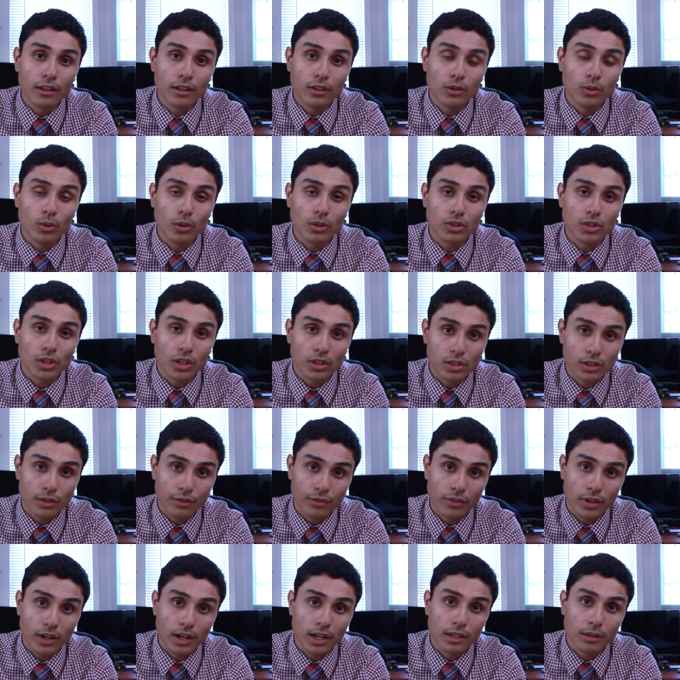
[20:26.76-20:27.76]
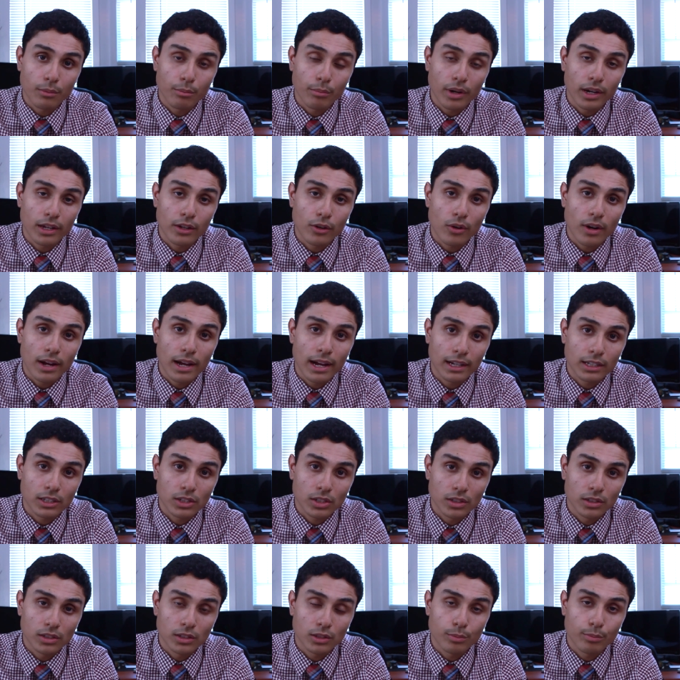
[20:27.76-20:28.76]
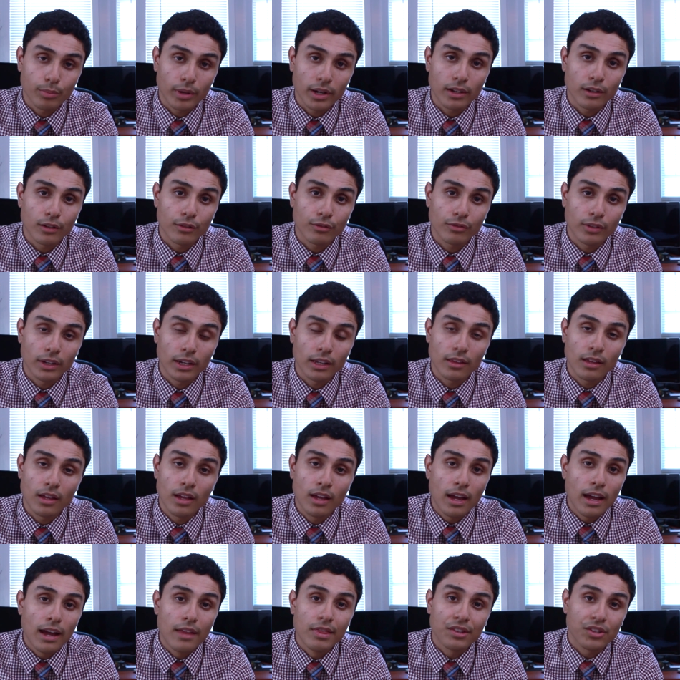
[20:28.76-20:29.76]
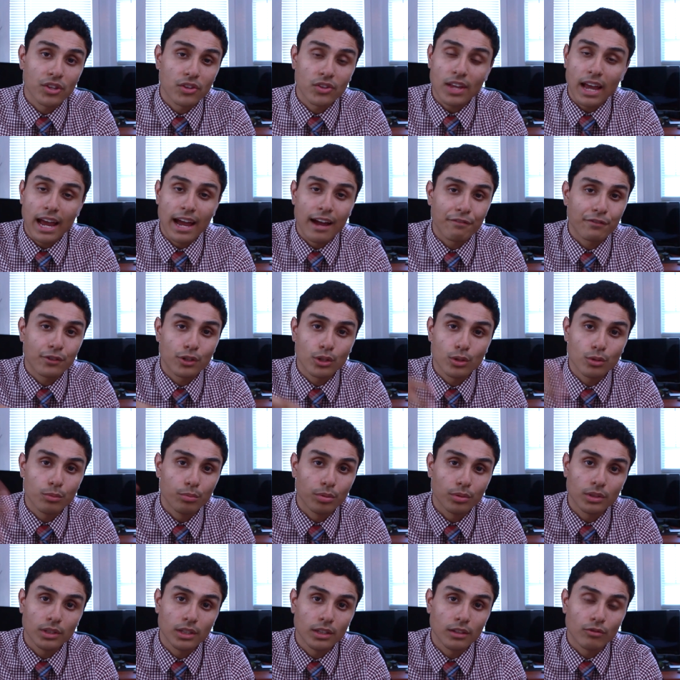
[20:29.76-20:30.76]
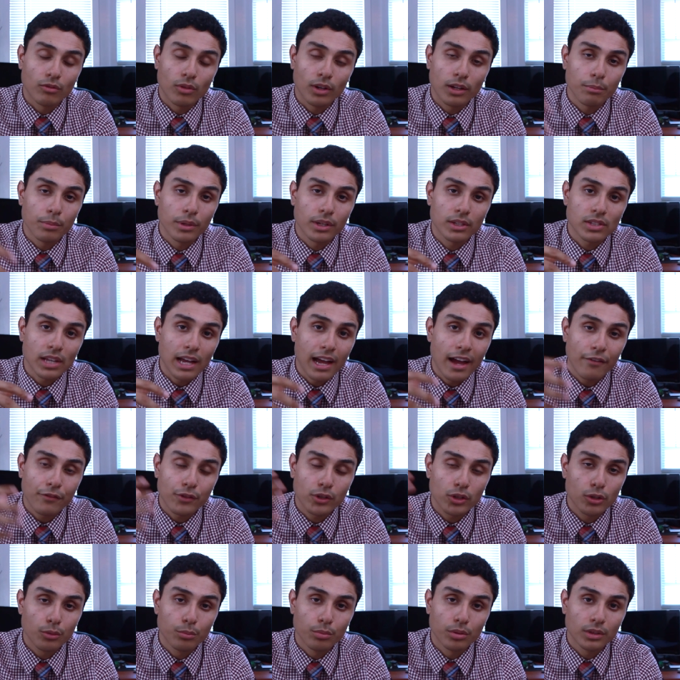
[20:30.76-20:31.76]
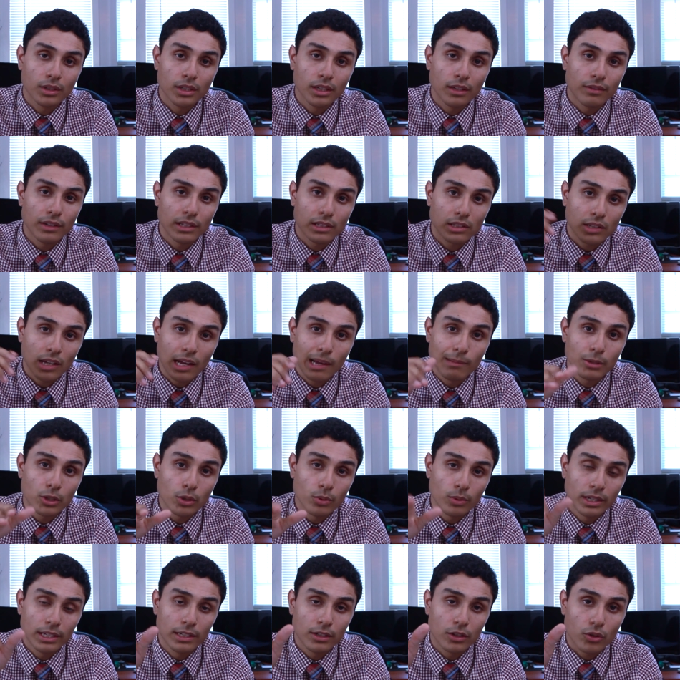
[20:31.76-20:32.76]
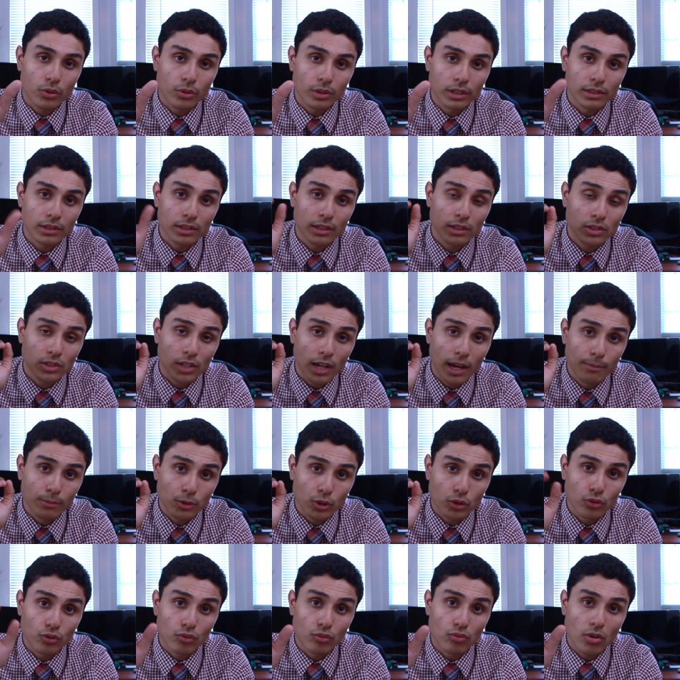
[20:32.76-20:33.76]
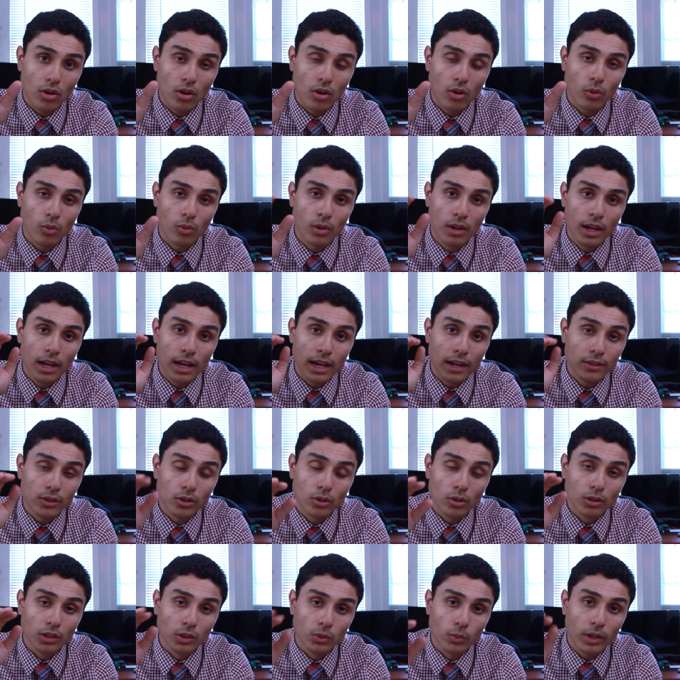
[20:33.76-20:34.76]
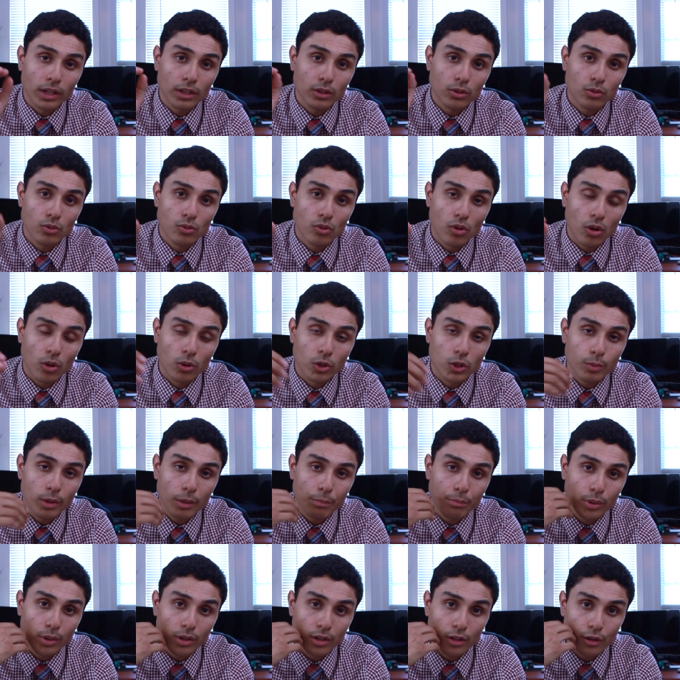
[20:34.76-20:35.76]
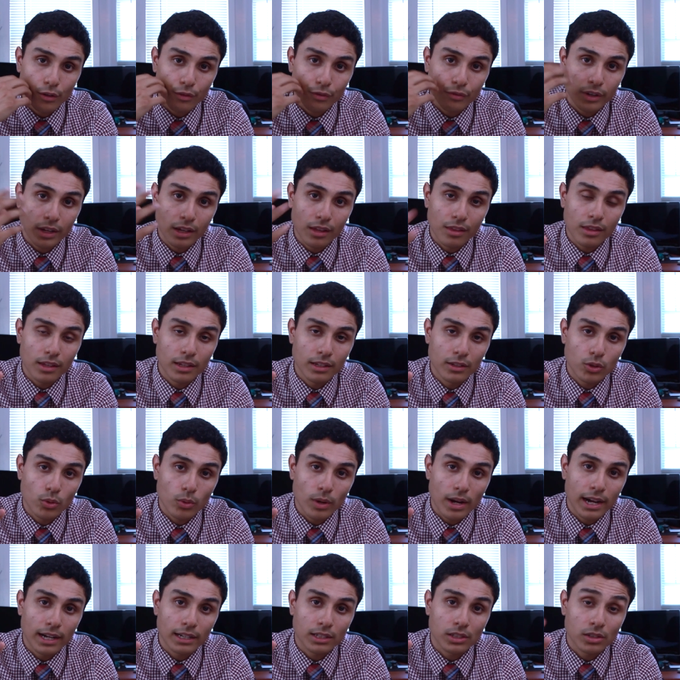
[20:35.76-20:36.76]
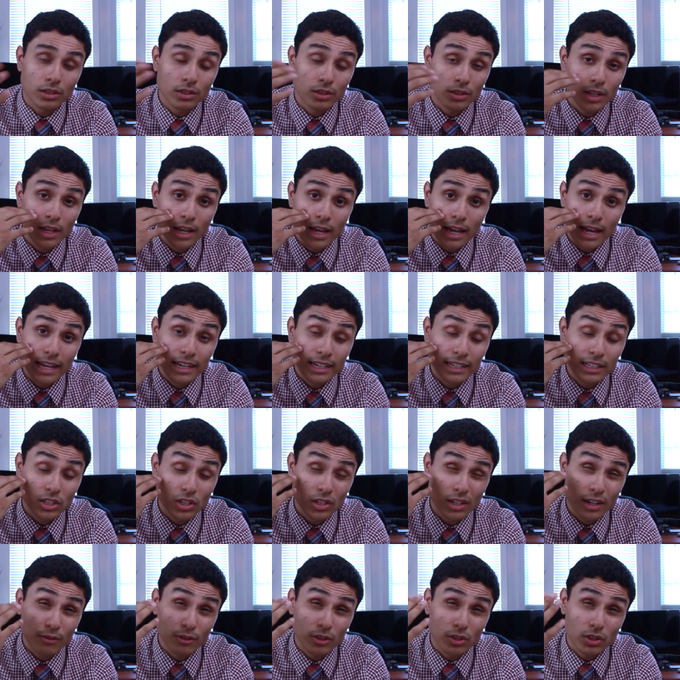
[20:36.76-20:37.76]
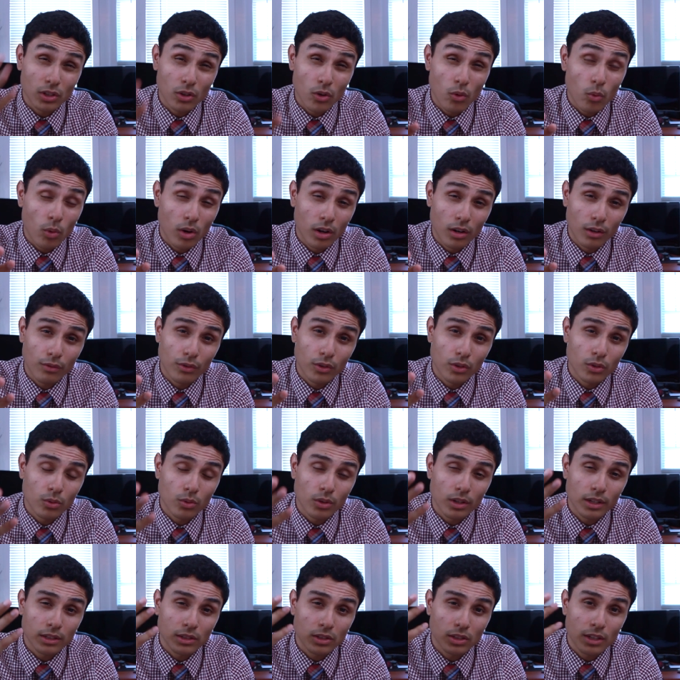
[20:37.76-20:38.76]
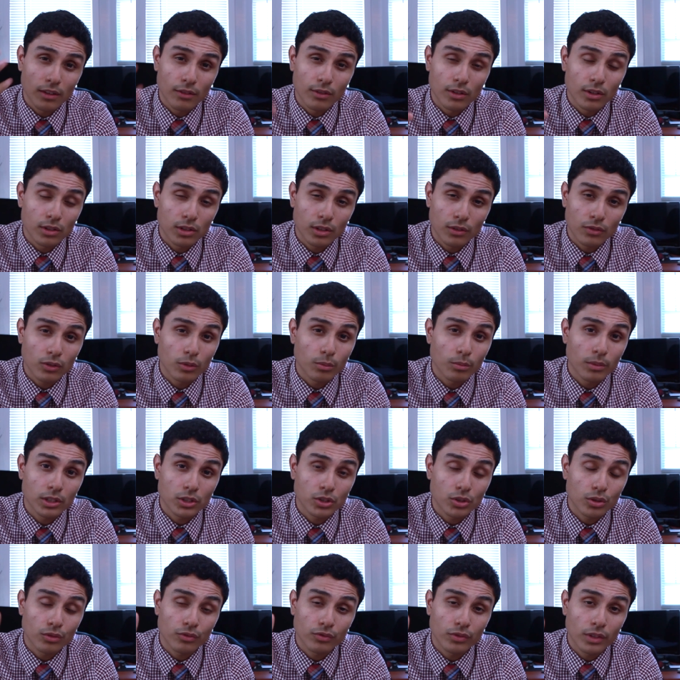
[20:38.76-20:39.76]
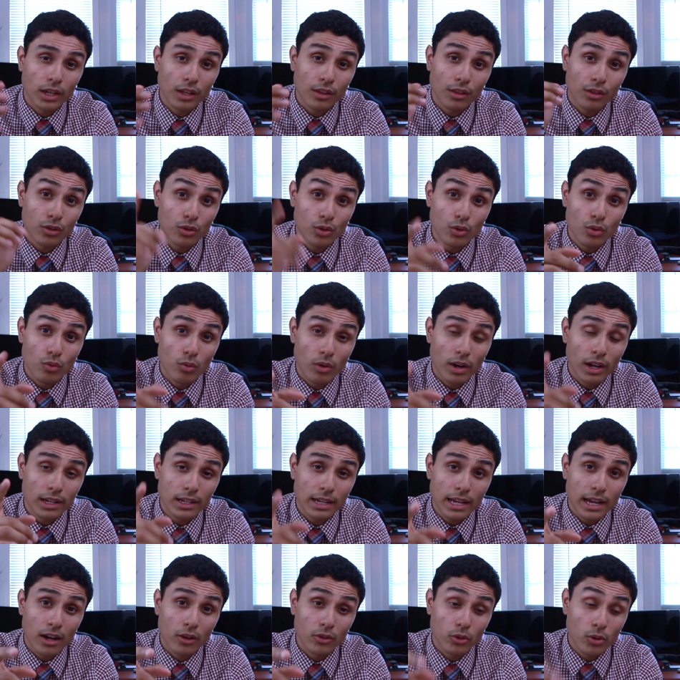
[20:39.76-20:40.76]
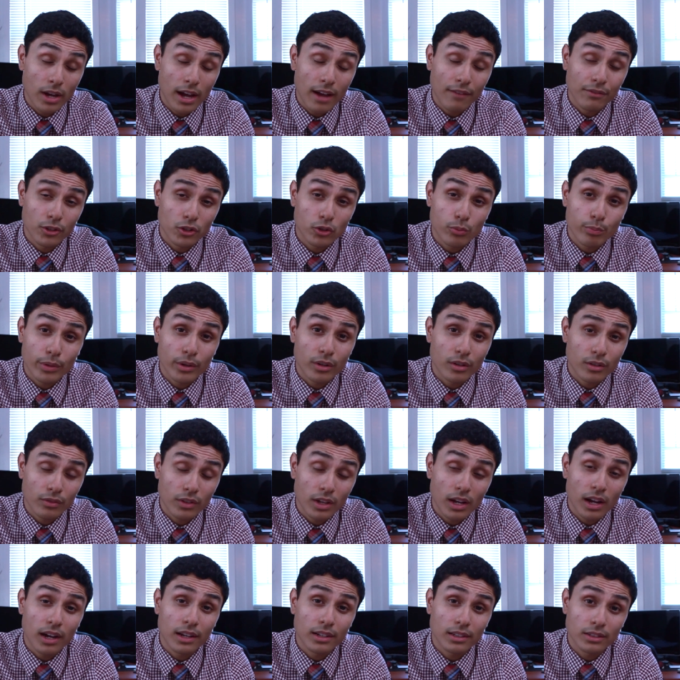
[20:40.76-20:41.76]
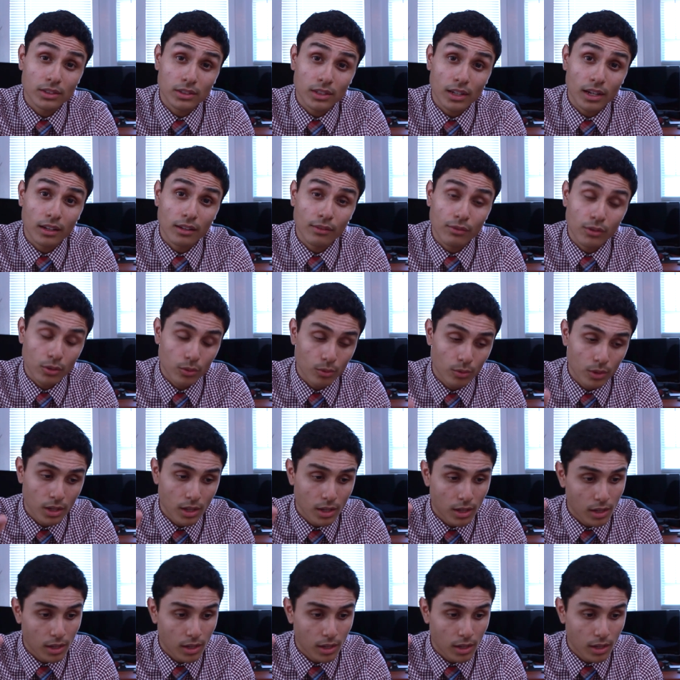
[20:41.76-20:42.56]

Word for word: You are justified by your actions, by your faith. And this is after you believe, right? Because after you believe, it's time to increase. It's time to grow. And the only way you grow is by putting your faith into actions. And each and every single one of you is given a different measure of faith. You right now, you have the Spirit of God inside of you.